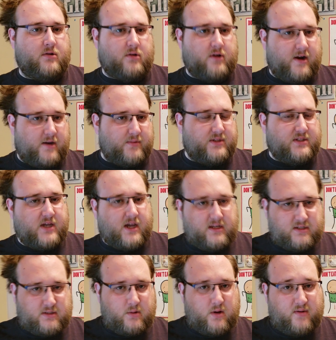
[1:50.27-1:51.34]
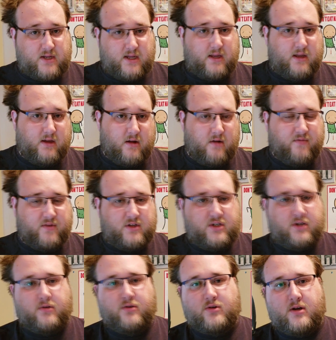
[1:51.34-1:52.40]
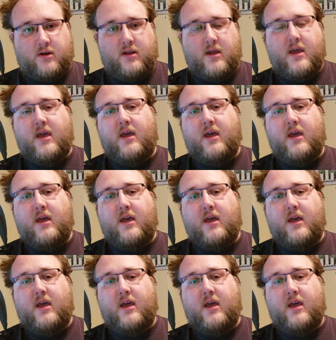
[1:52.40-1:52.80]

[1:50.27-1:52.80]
Incredible's side story of taking care of the children,